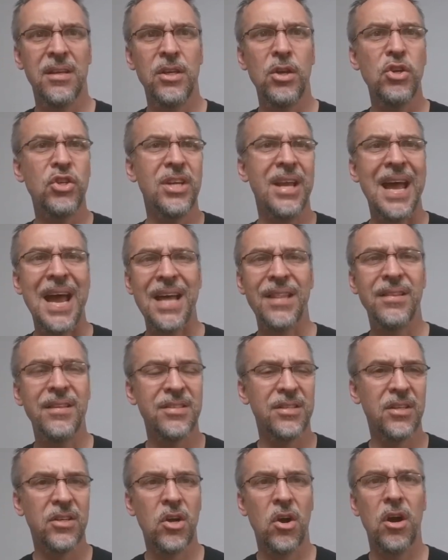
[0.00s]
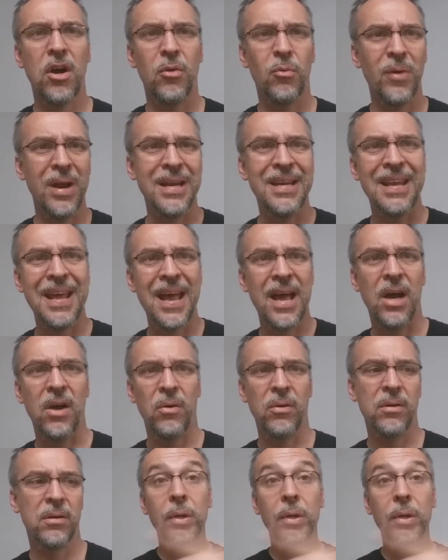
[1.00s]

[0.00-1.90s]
You should add this to cart right now.